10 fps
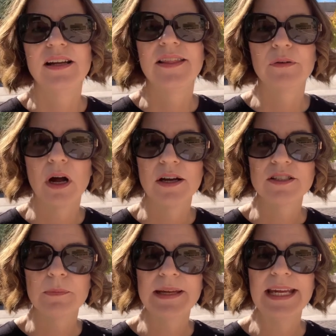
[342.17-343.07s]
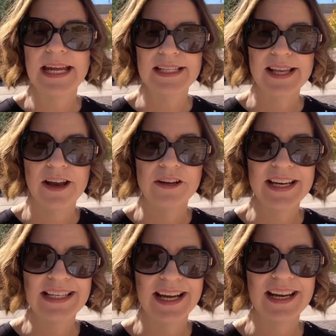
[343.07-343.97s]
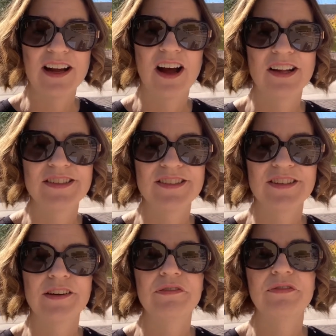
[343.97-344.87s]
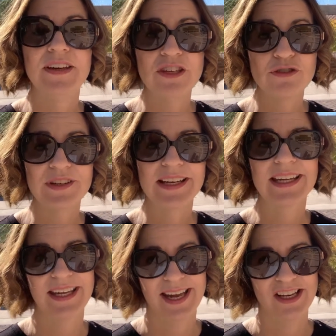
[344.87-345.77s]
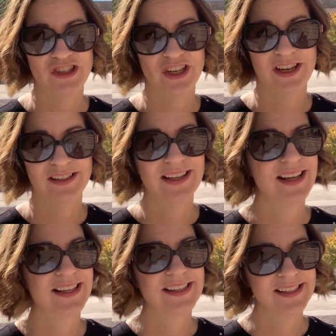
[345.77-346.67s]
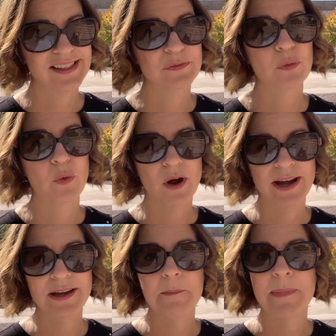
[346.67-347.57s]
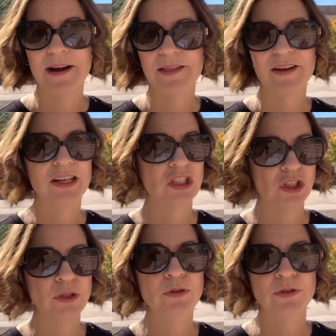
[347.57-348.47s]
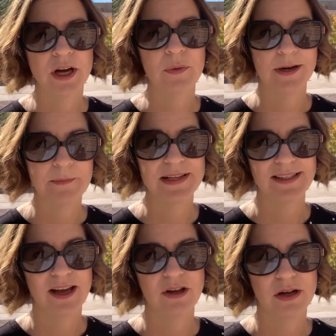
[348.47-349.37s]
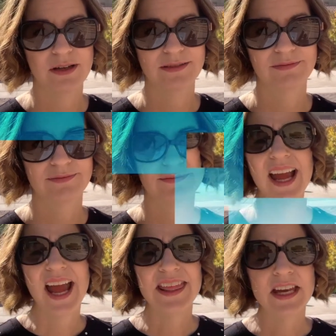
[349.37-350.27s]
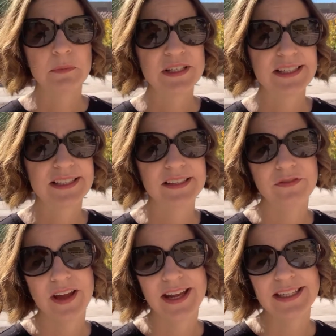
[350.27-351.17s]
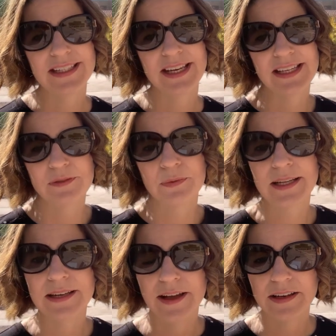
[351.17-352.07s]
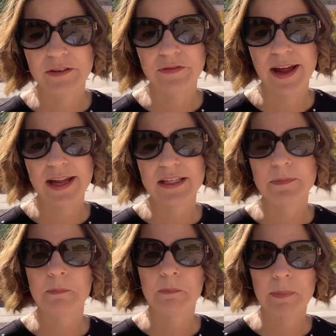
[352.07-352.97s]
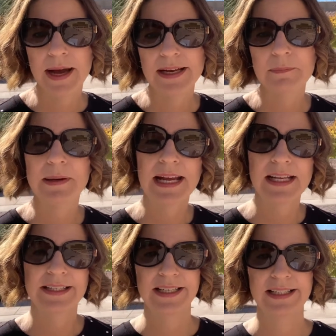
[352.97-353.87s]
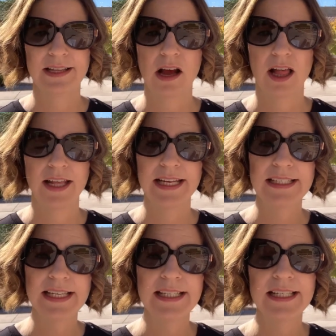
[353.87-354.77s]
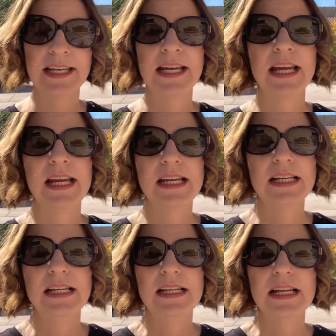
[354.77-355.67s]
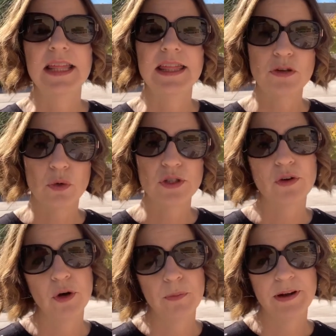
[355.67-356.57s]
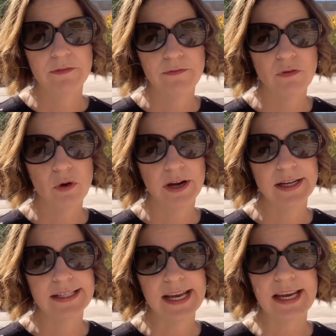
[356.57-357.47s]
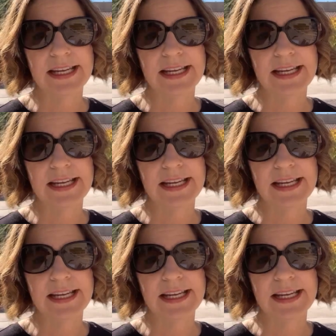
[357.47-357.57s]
There will also be a Saturday night concert featuring Kesha. This is one marathon you do not want to miss out on. And the number six event, and it's really not an event, but because it is the holiday season, the doors are opening for it, and